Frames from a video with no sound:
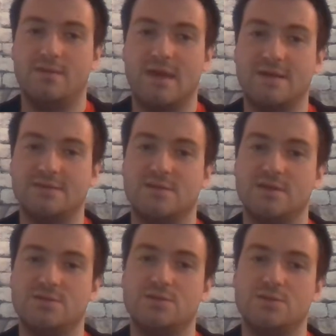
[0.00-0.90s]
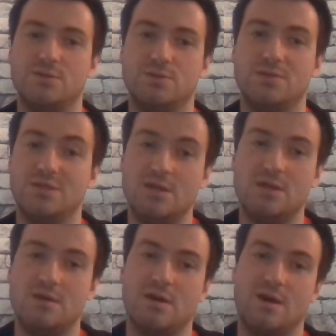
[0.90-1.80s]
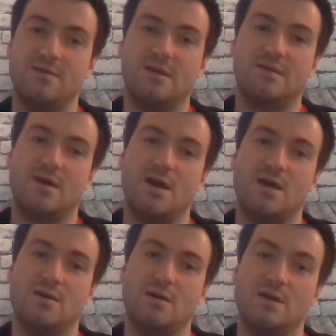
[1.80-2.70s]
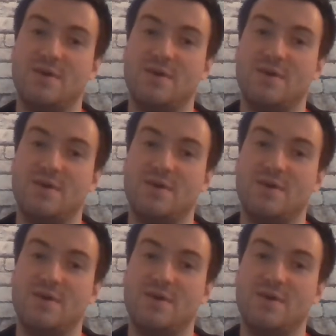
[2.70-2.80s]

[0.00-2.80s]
That is nice to see. I think that